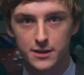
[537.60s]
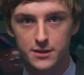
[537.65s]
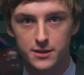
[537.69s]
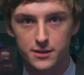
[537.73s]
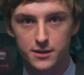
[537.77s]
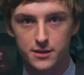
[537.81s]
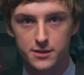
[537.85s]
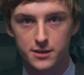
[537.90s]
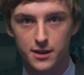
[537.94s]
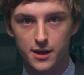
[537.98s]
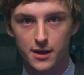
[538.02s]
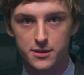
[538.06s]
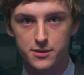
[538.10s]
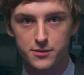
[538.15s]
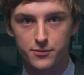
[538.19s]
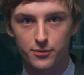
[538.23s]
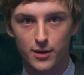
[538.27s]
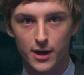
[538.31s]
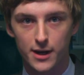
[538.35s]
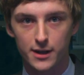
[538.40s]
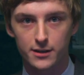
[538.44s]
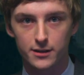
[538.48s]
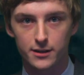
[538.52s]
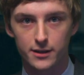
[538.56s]
to discuss
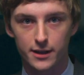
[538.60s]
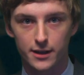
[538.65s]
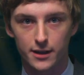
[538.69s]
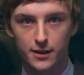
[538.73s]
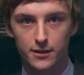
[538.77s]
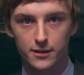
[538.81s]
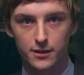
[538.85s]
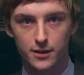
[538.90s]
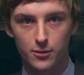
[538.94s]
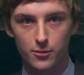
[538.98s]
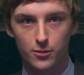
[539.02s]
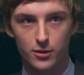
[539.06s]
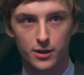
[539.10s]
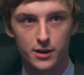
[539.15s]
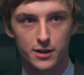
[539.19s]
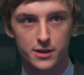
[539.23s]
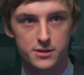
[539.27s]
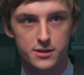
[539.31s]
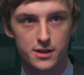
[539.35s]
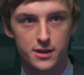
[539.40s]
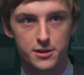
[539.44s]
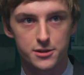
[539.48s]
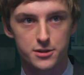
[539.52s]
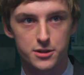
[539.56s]
frankly the
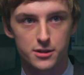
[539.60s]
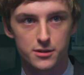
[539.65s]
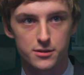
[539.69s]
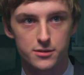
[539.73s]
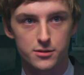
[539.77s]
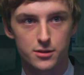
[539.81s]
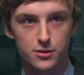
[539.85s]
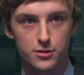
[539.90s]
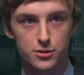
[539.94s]
organization's